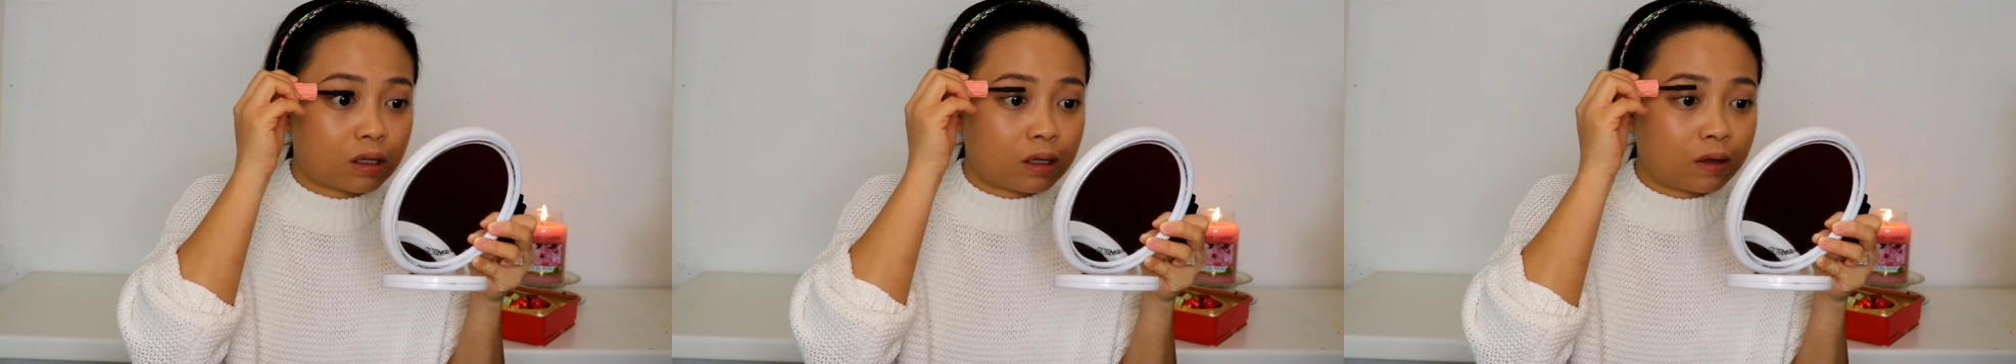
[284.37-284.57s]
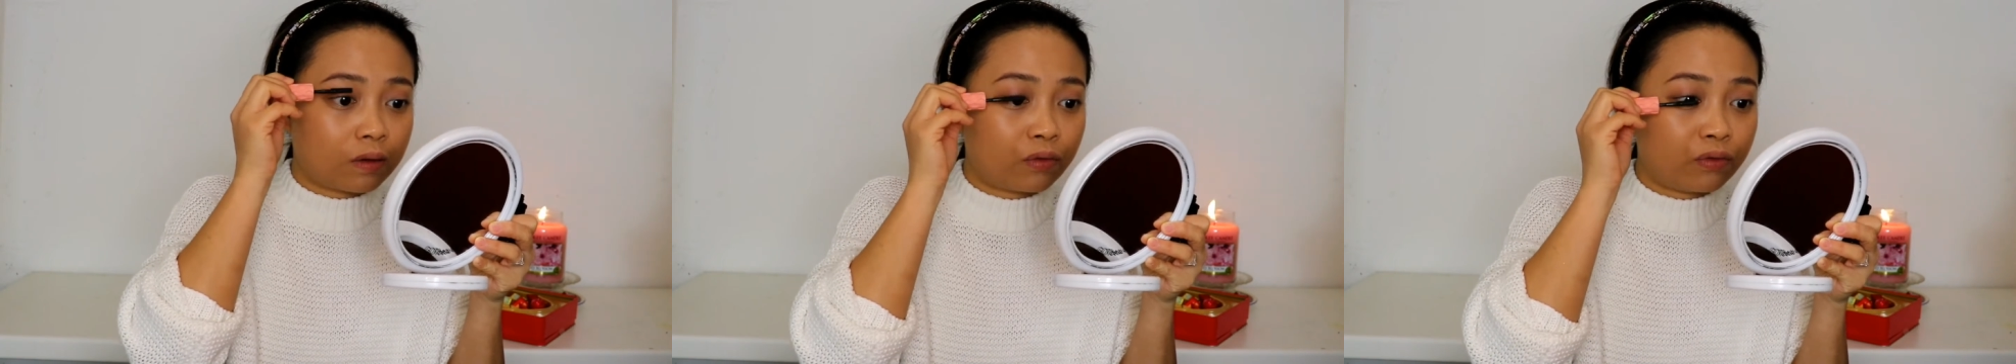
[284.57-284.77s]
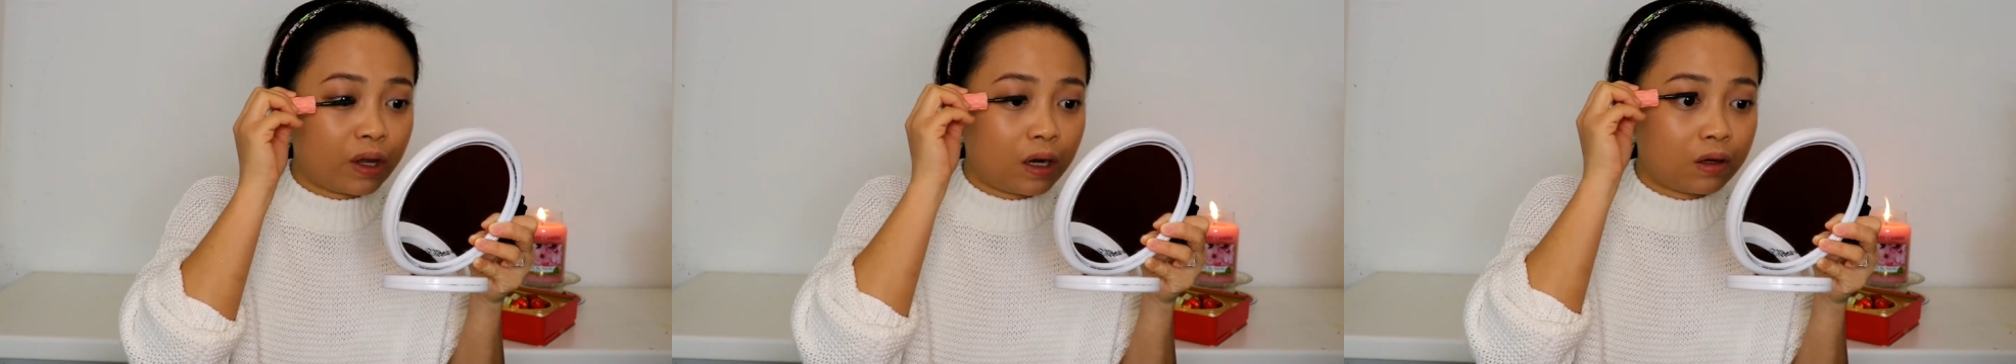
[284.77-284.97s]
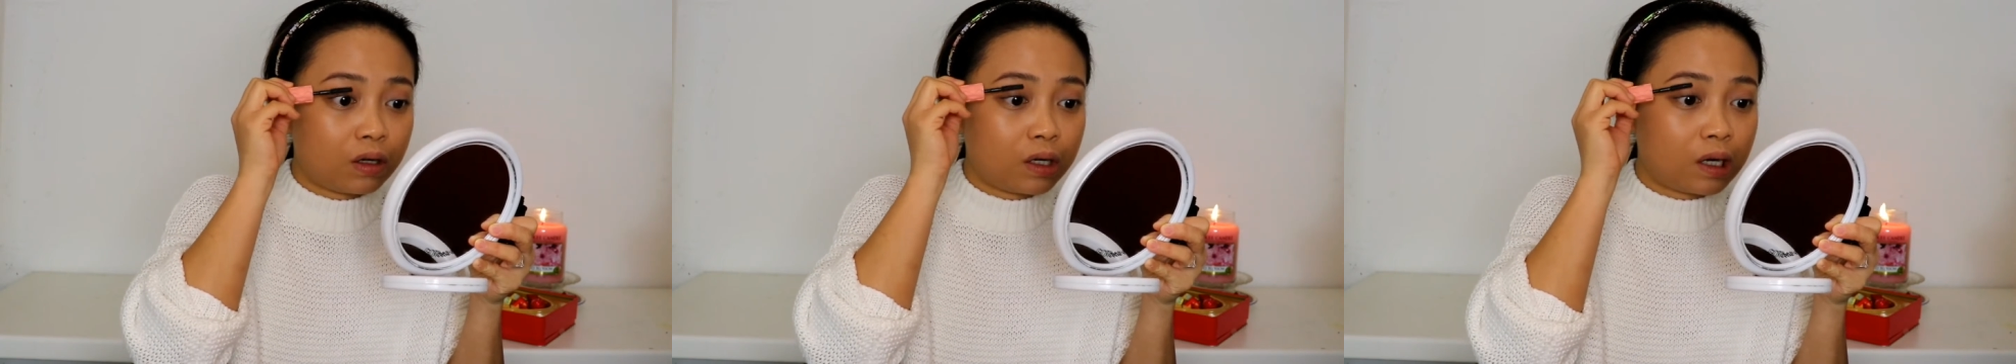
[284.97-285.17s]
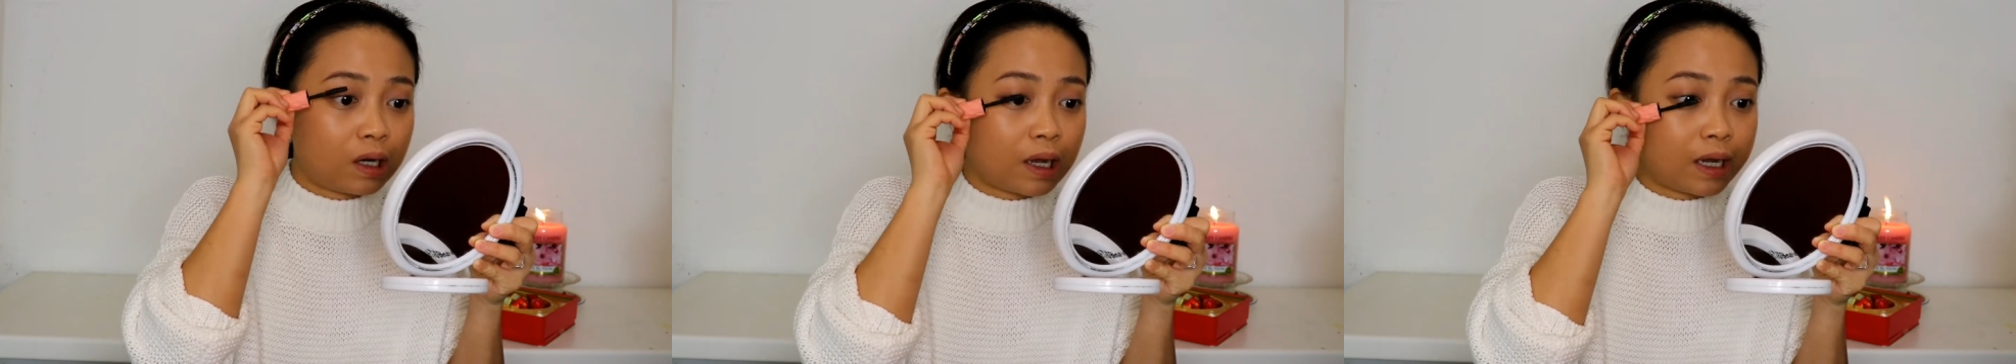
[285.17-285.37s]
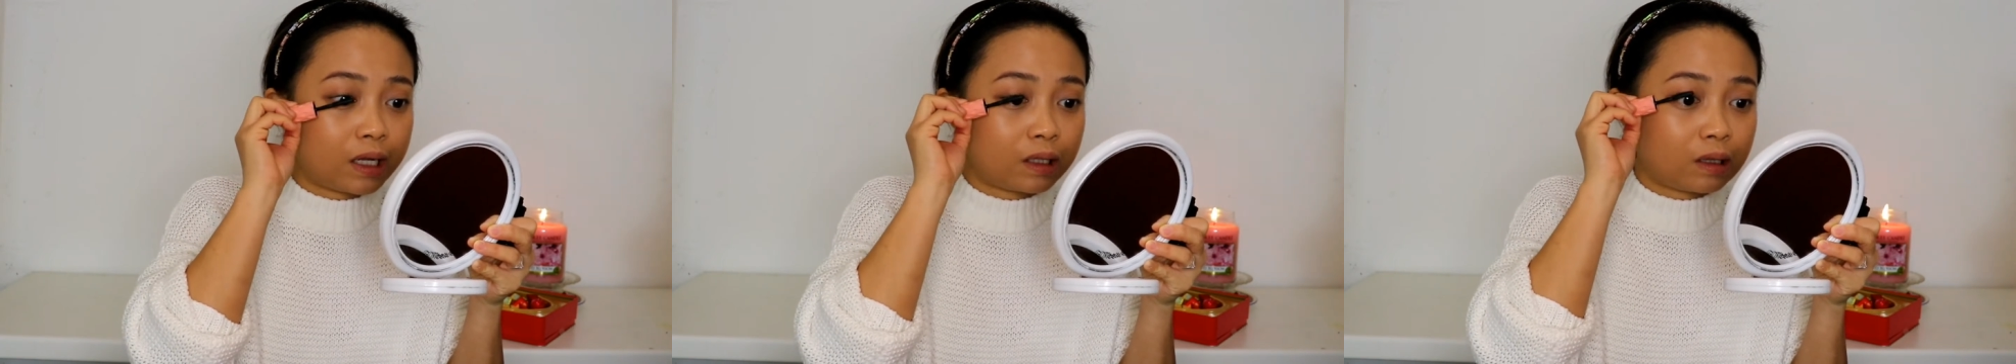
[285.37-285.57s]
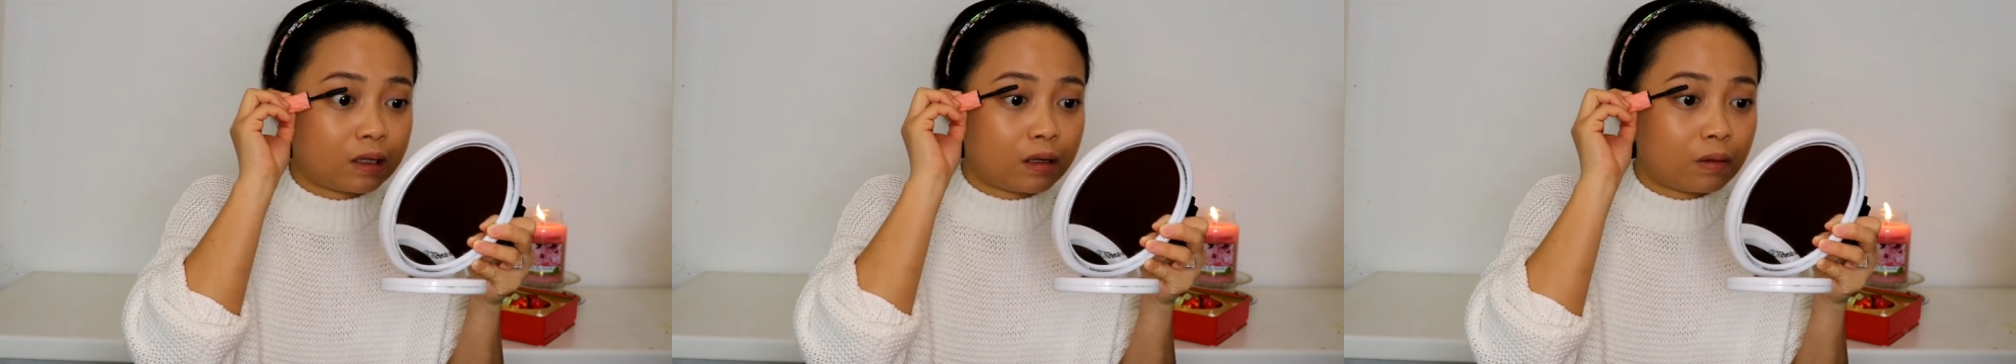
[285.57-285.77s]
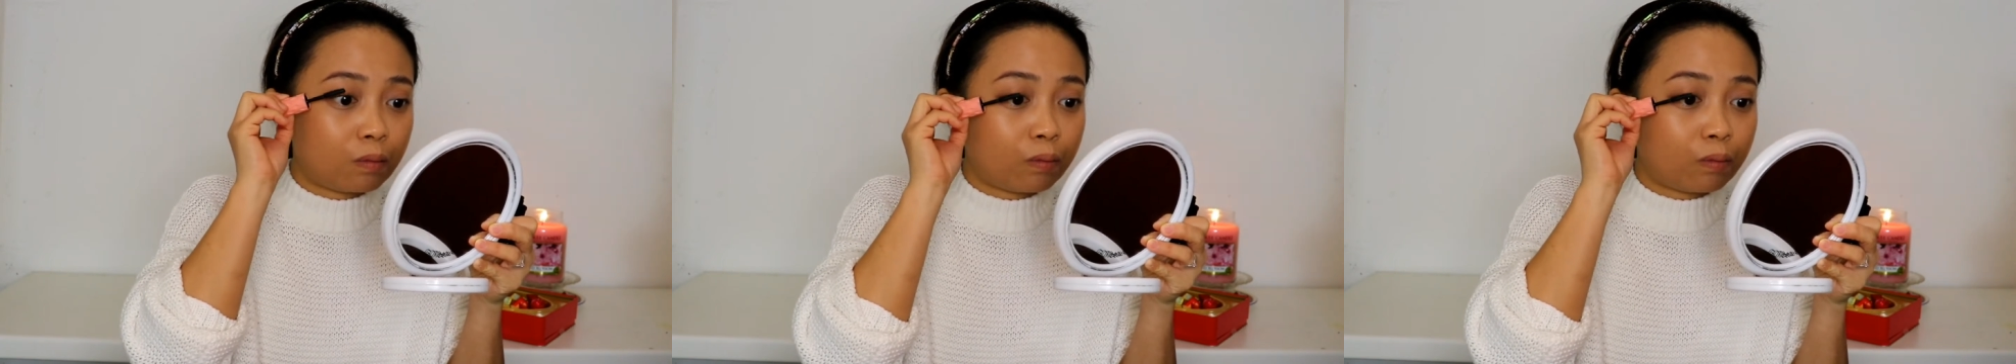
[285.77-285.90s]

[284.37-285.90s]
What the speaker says: very lightly